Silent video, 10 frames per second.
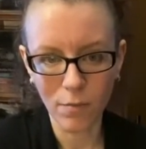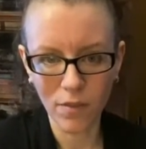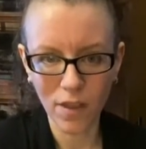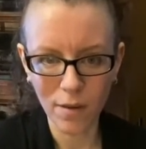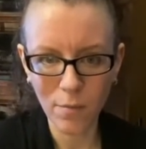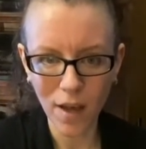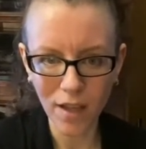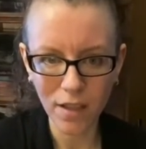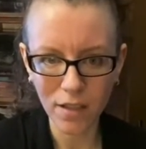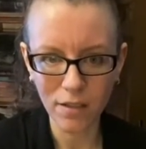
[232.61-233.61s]
They
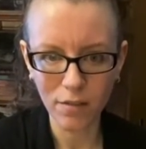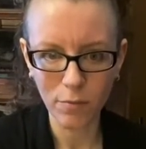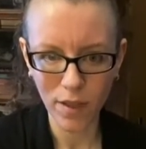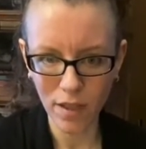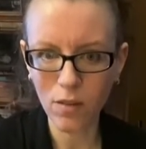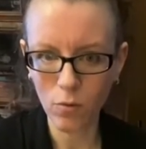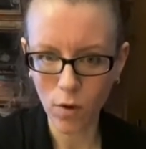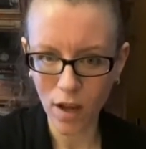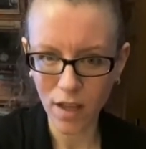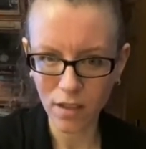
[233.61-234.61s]
might be the
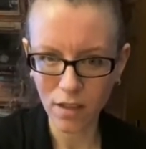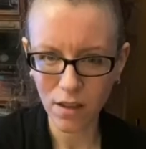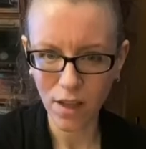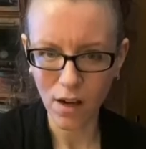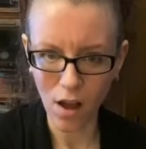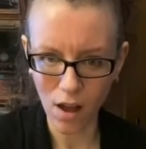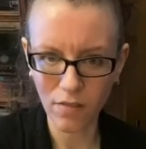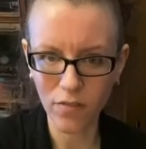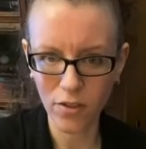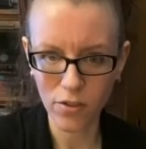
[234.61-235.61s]
one that
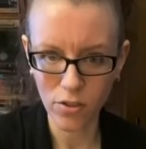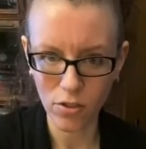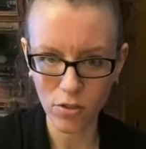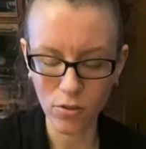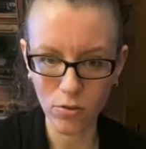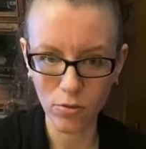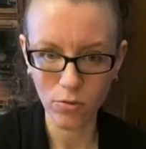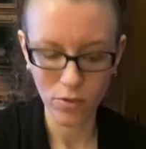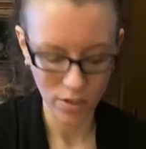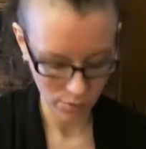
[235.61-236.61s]
offers
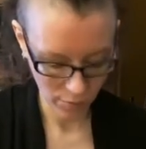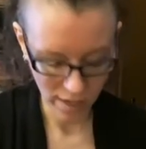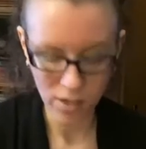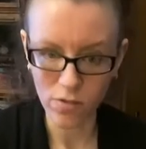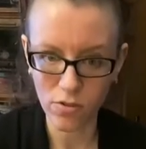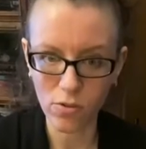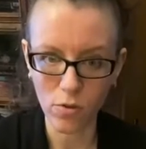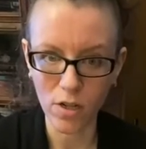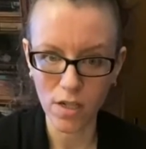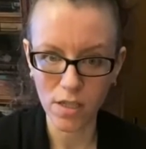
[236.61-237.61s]
you this Page of
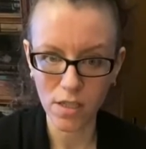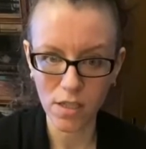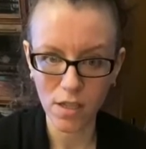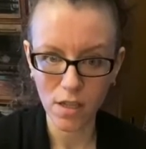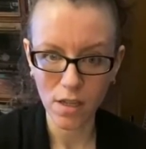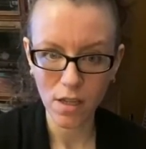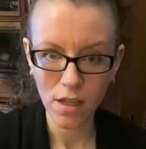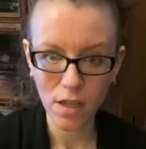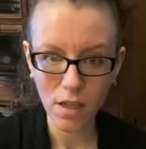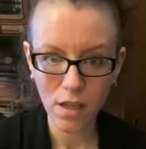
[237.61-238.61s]
Swords
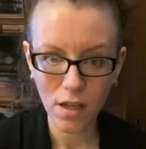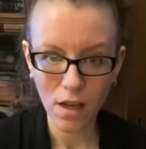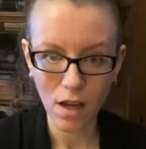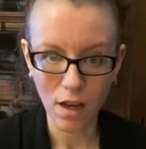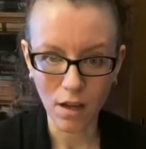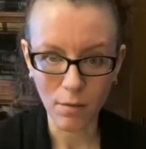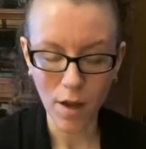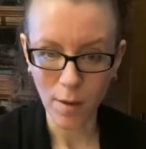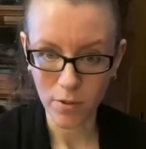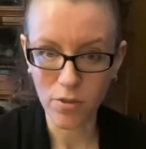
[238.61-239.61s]

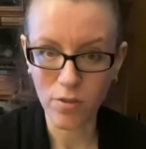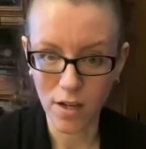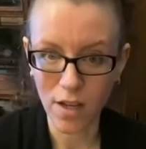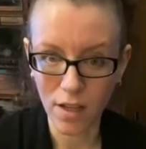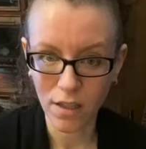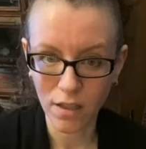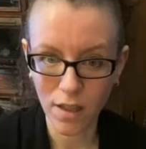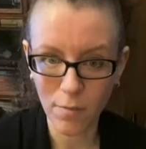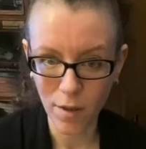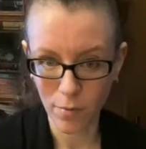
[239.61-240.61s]
opportunity.
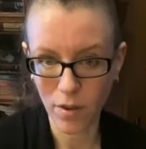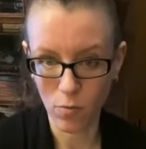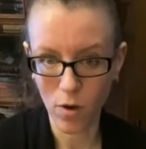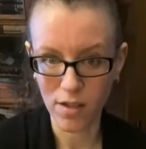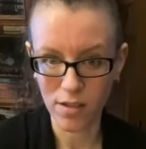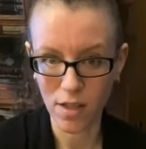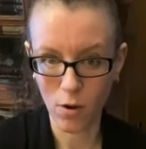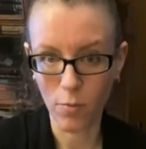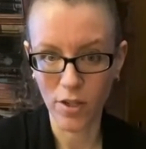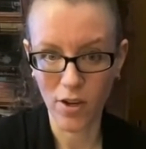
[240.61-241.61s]
They might be the ones that
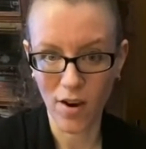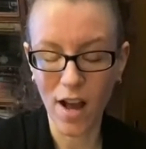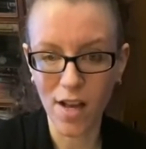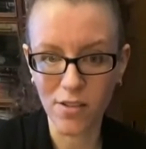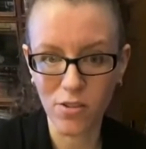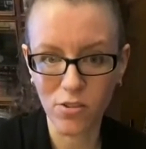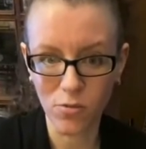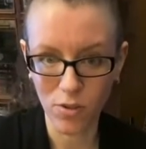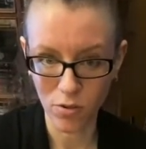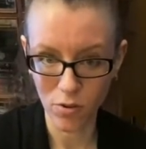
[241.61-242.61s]
open your eyes
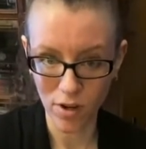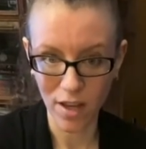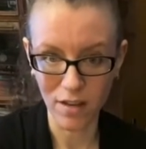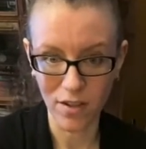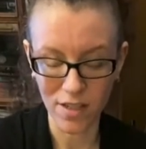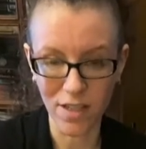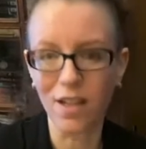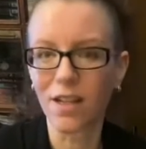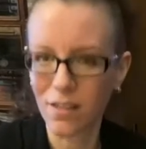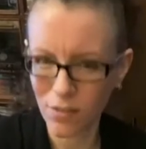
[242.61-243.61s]
to a new creative
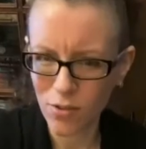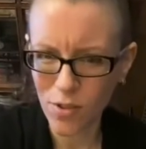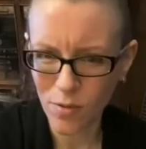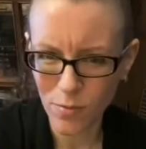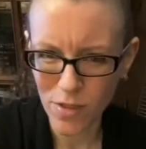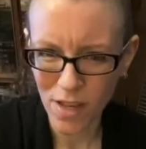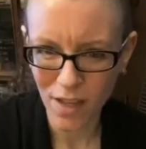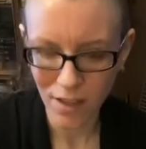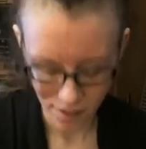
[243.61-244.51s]
idea. Do you see what I'm saying?